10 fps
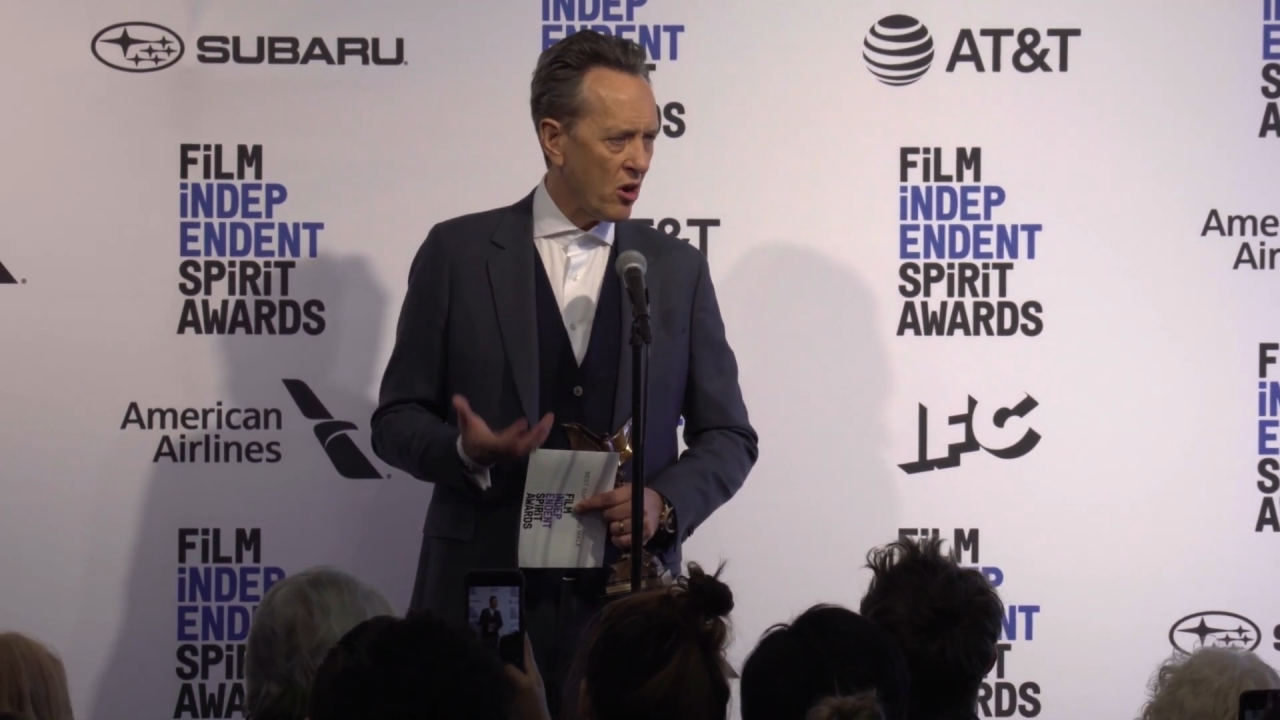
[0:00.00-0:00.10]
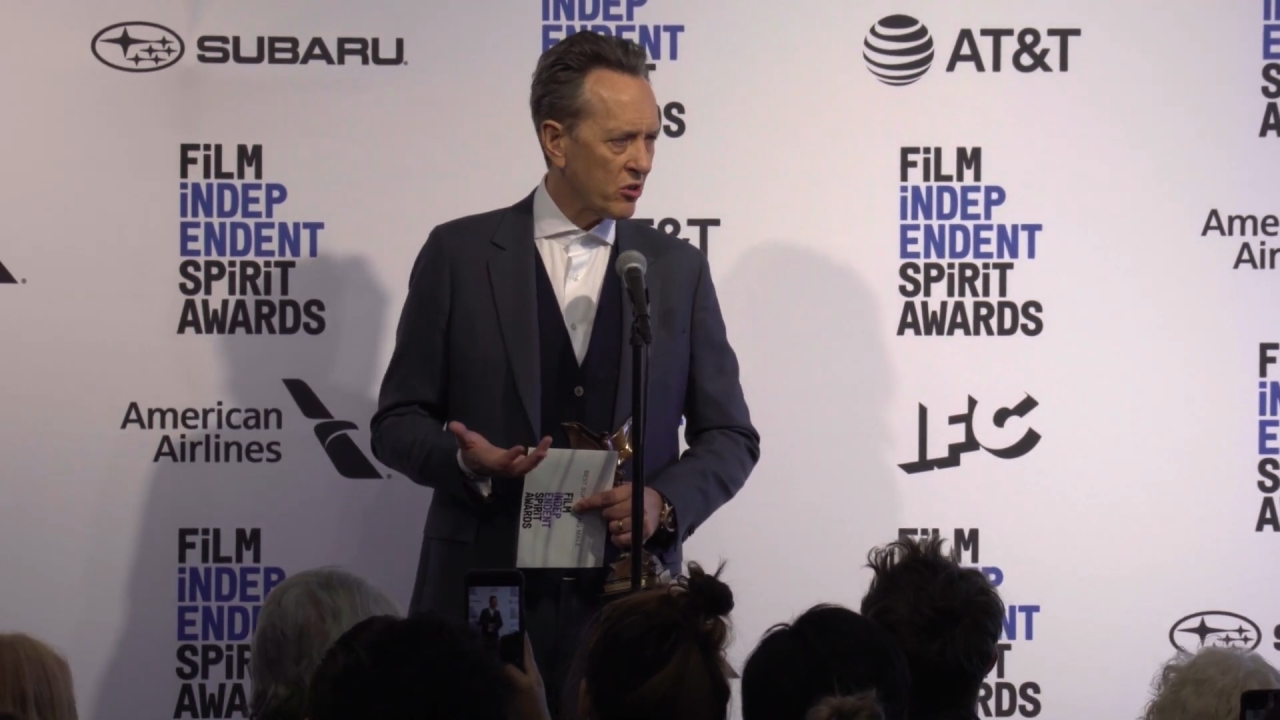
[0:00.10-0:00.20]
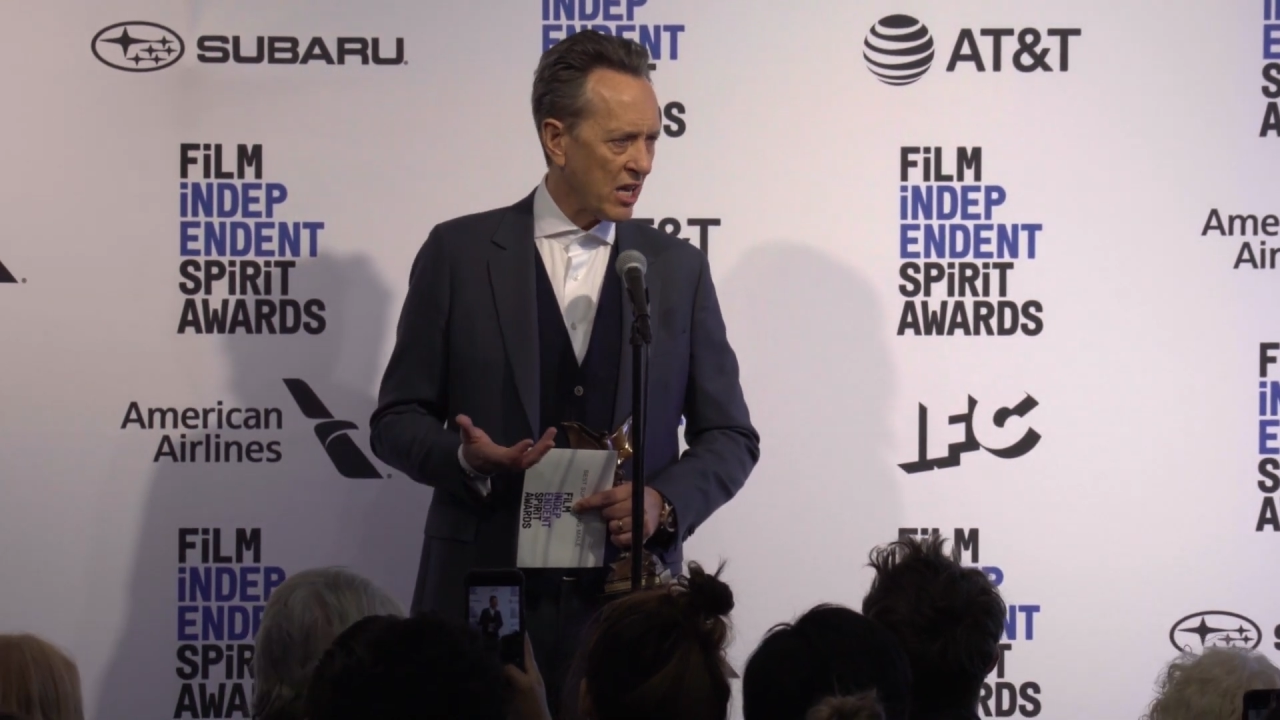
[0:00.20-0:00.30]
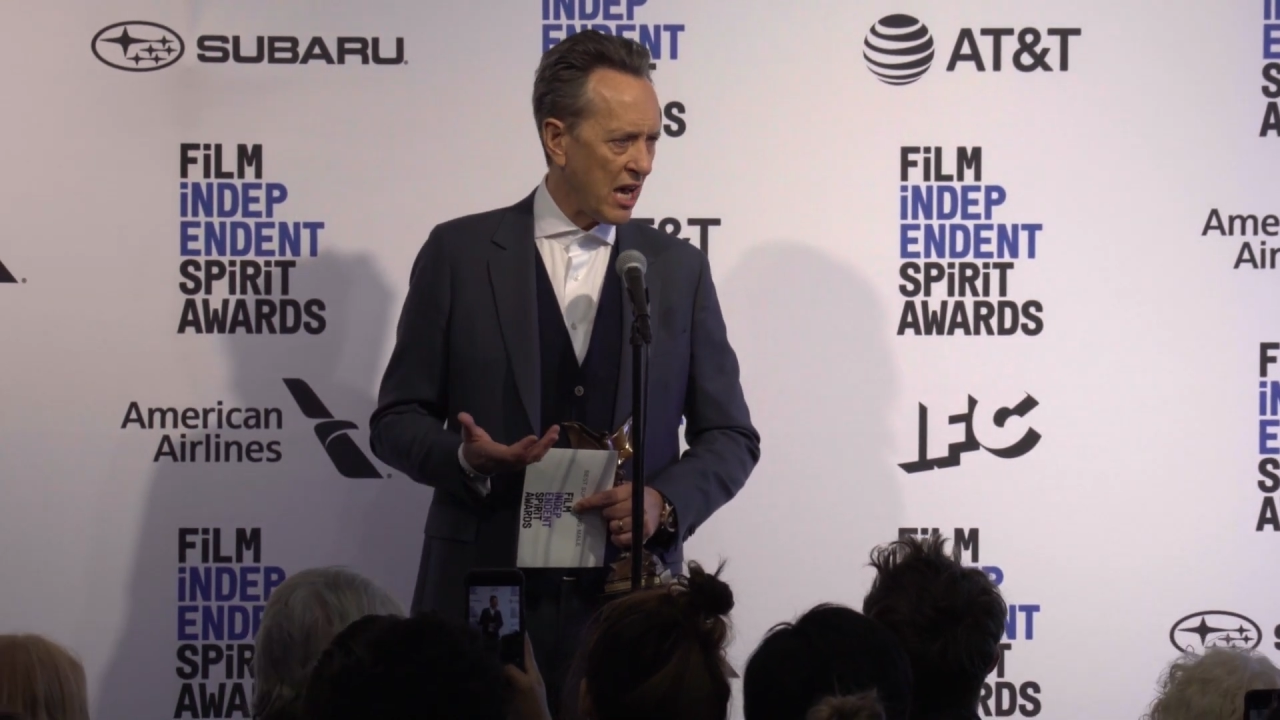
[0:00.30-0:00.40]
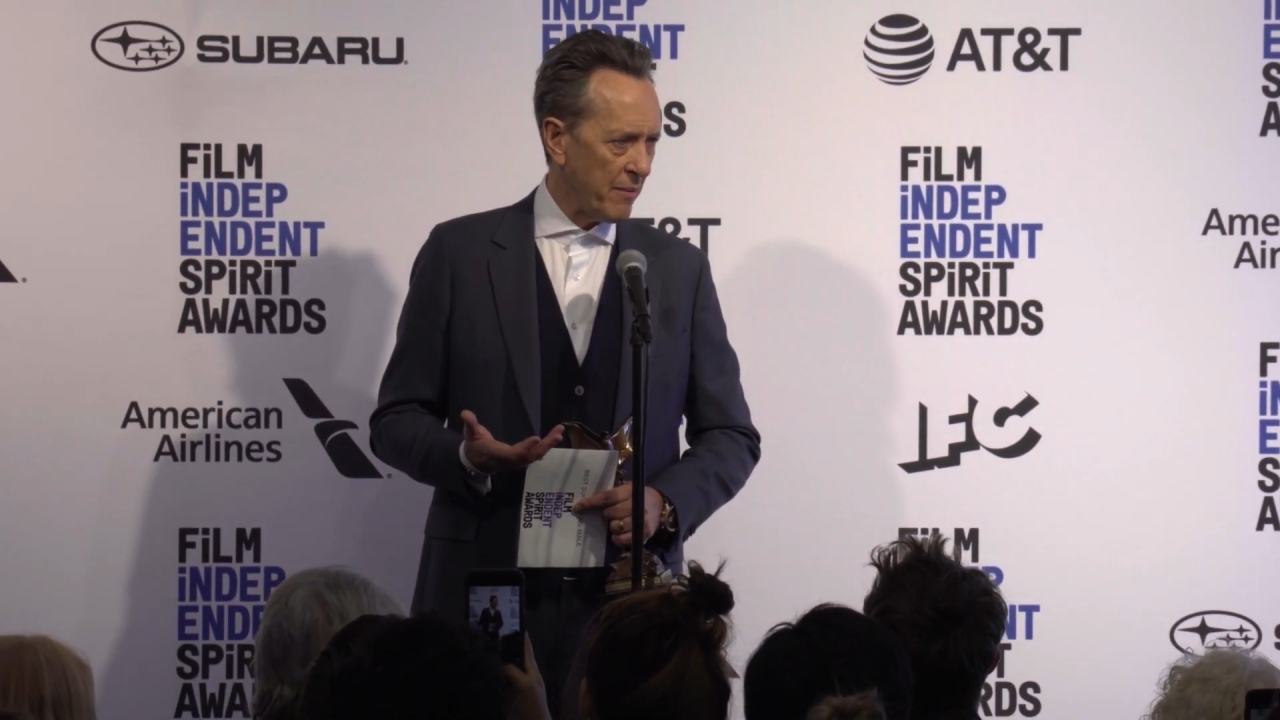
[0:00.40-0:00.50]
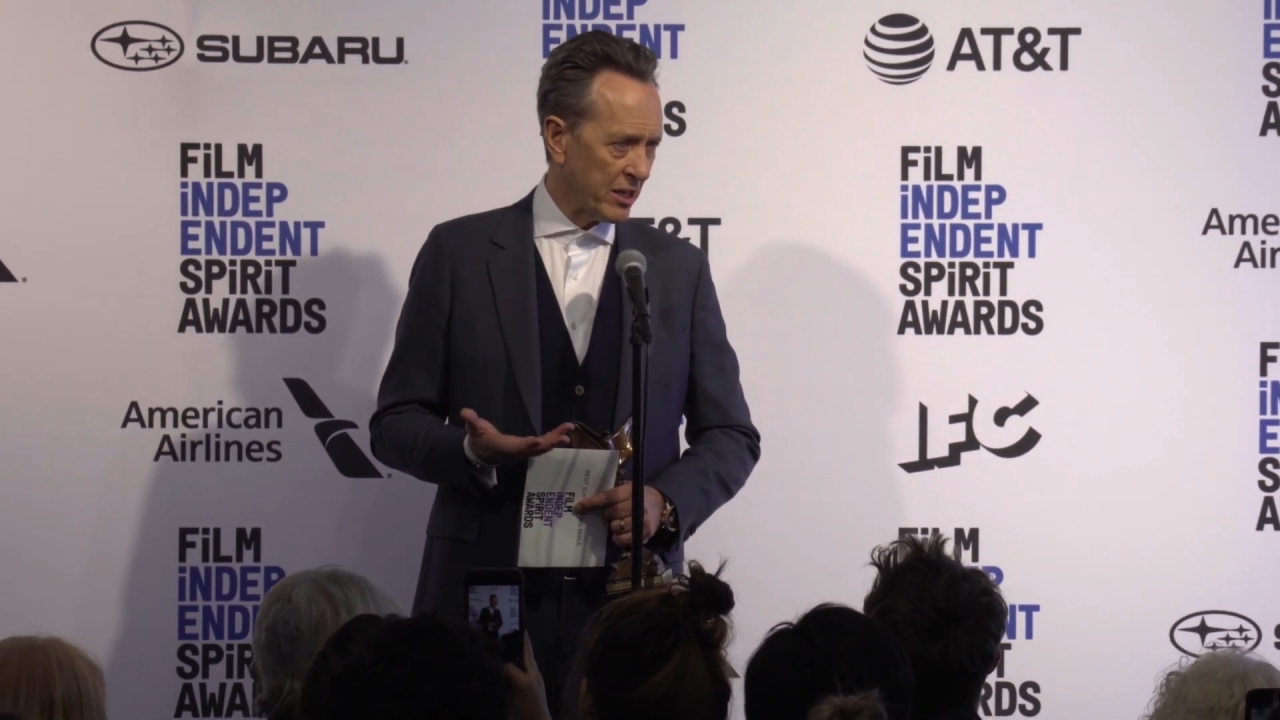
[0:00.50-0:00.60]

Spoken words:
long time.